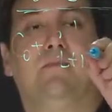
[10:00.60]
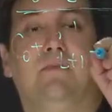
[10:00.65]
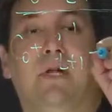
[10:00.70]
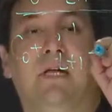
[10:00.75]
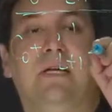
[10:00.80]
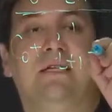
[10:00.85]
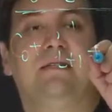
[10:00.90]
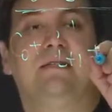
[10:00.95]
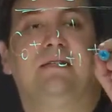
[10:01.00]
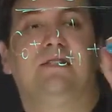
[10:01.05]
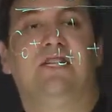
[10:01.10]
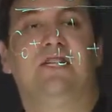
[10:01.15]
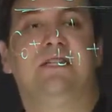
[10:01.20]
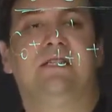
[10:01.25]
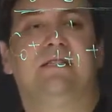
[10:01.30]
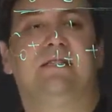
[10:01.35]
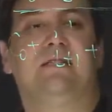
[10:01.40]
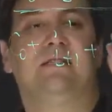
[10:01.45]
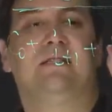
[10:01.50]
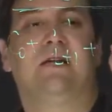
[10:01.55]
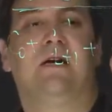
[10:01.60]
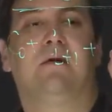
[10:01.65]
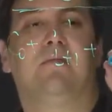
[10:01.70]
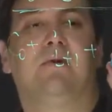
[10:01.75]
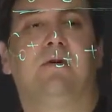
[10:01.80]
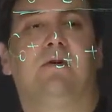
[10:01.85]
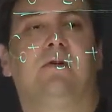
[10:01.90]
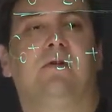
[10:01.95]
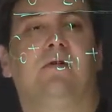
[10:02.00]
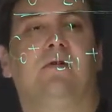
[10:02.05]
plus just
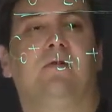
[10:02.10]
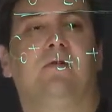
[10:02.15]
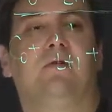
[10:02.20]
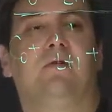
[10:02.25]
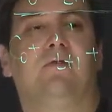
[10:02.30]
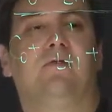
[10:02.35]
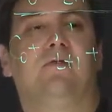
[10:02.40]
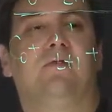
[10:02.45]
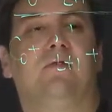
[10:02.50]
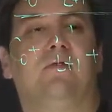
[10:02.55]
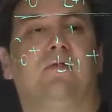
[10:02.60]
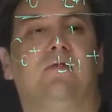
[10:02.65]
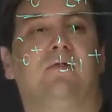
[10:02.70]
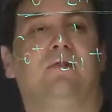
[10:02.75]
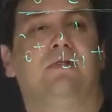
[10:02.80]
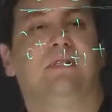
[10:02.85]
sum of